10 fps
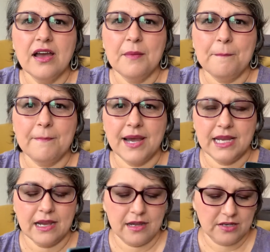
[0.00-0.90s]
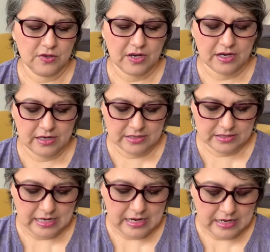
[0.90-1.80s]
my God, you guys.
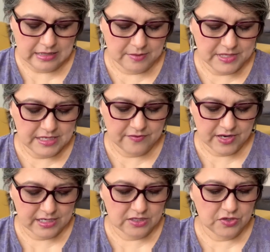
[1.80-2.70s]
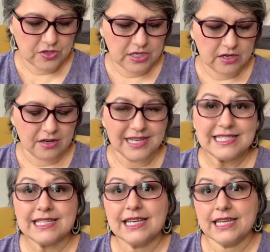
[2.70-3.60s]
Let me see if I can turn it on.
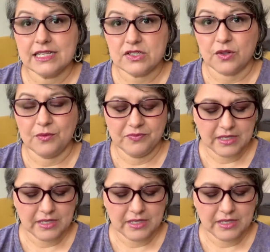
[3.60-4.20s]
It's a Kindle.